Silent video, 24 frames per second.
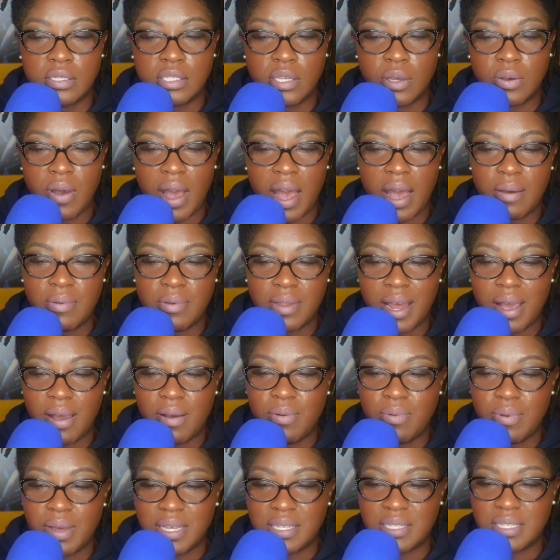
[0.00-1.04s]
So I would
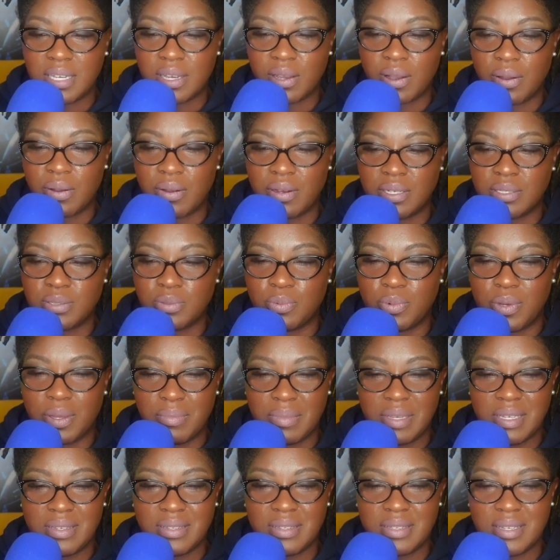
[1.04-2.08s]
always encourage
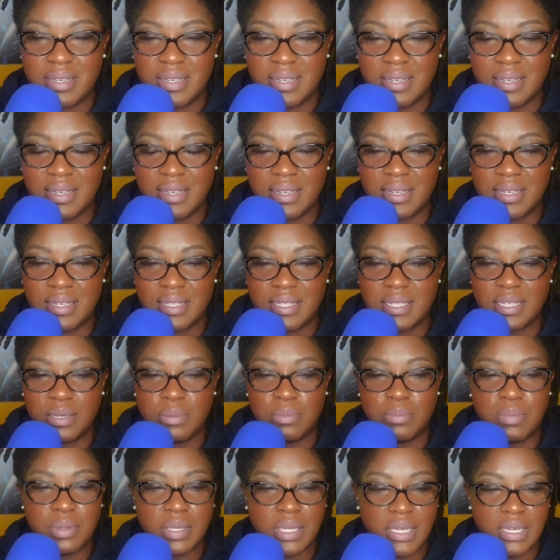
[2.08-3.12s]
women
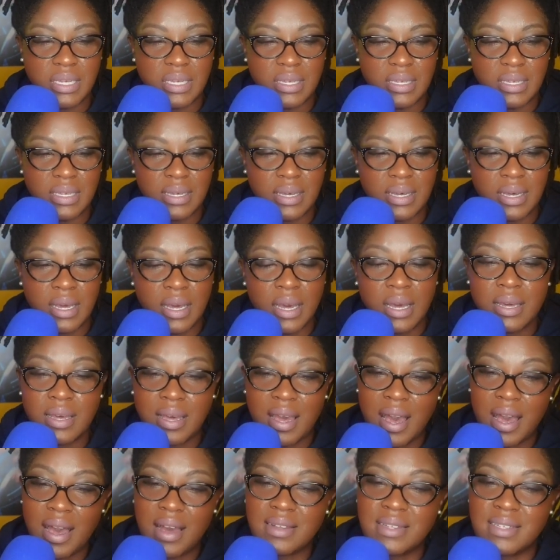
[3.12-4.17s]
to be
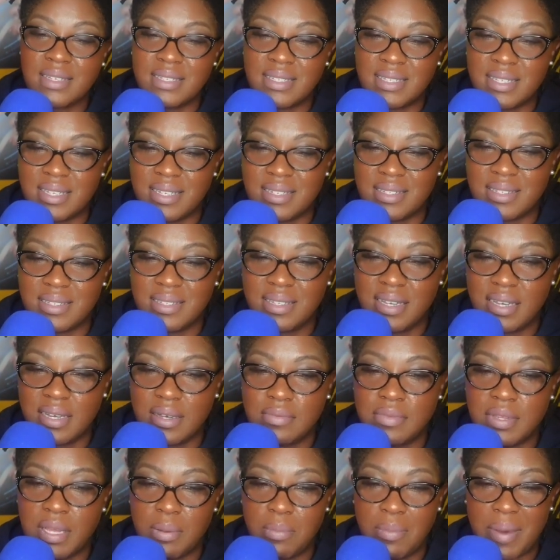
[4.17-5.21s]
cognizant
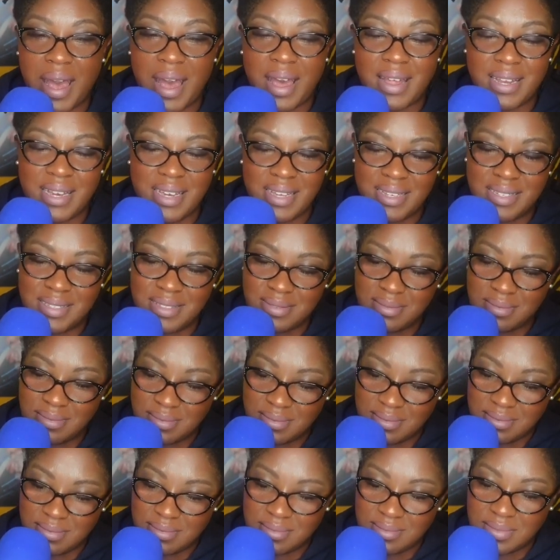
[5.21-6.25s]
of their body.
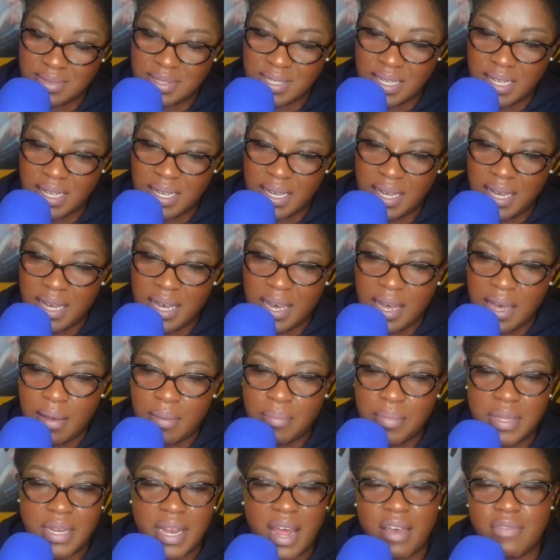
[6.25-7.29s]

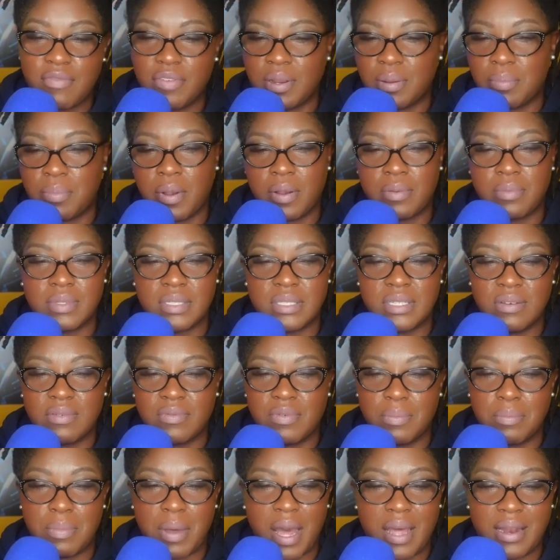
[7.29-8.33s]
But not for the purpose
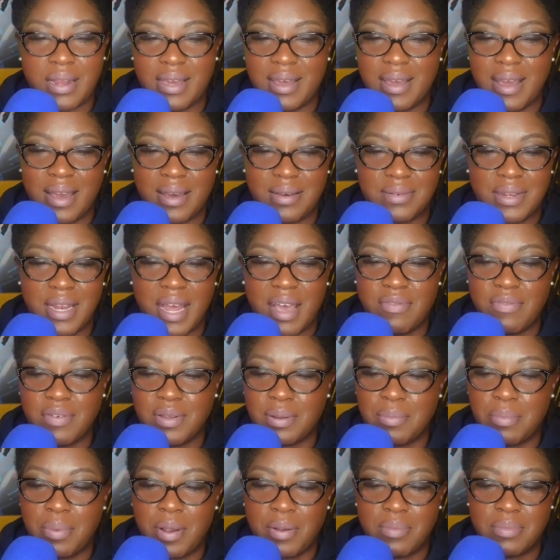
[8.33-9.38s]
of a body count, not
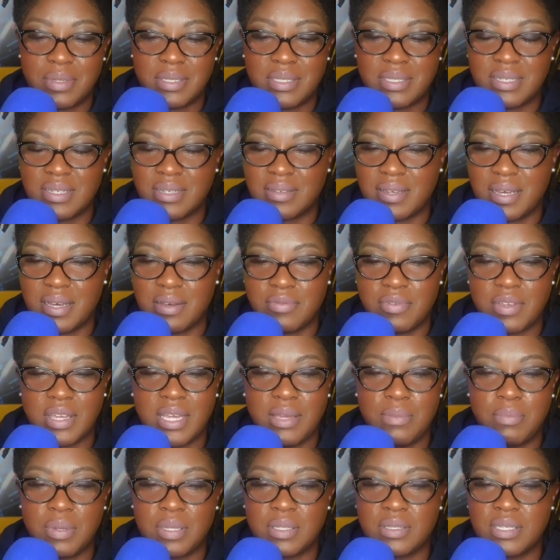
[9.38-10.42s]
for the purpose of, of
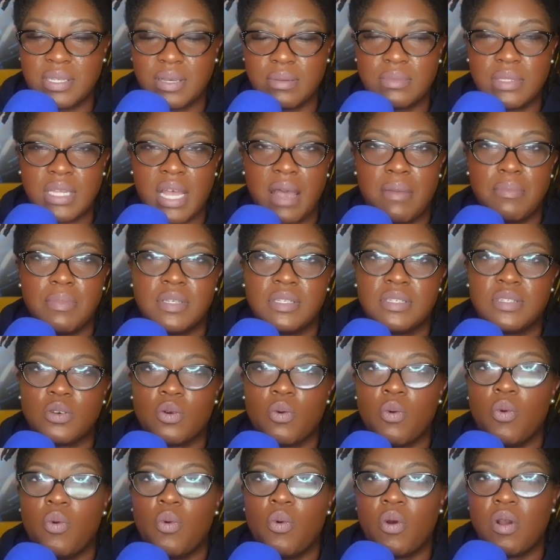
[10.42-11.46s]
keeping some type of
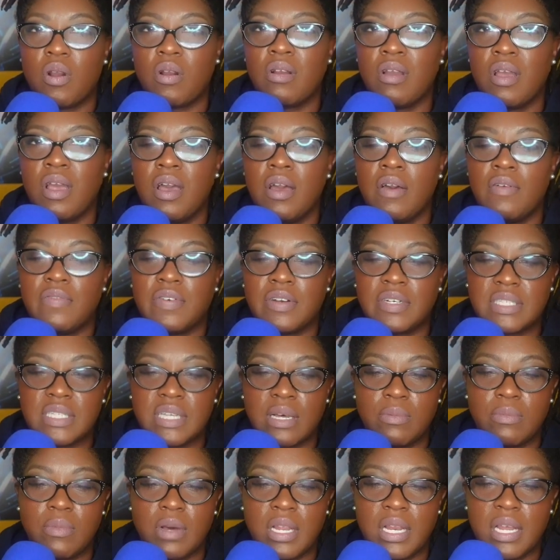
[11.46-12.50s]
score for
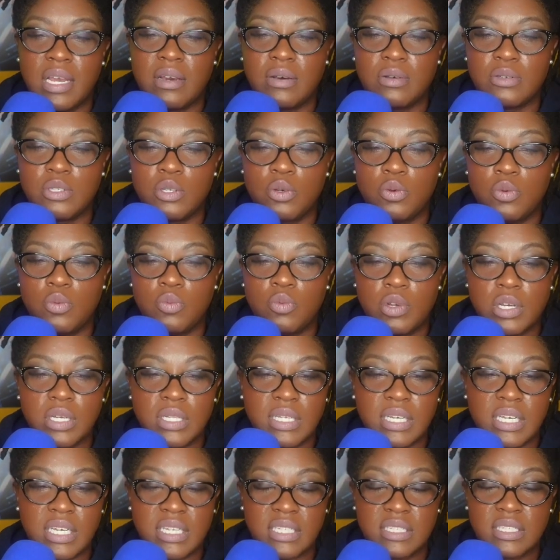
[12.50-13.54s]
someone else who
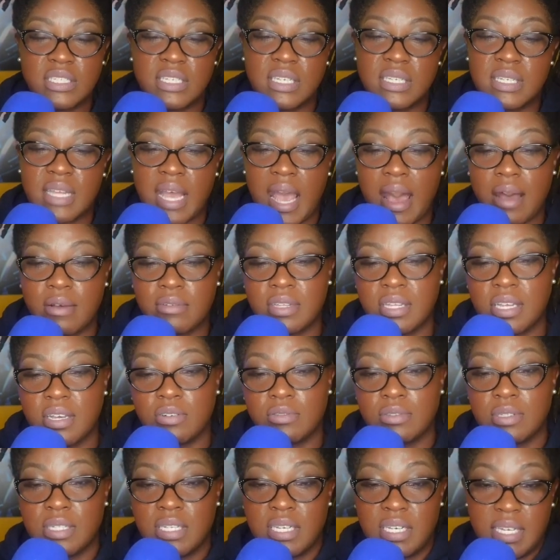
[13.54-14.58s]
really is just out
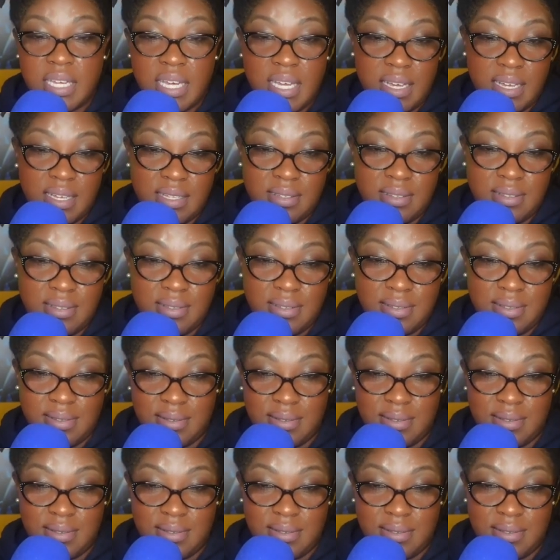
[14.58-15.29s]
there looking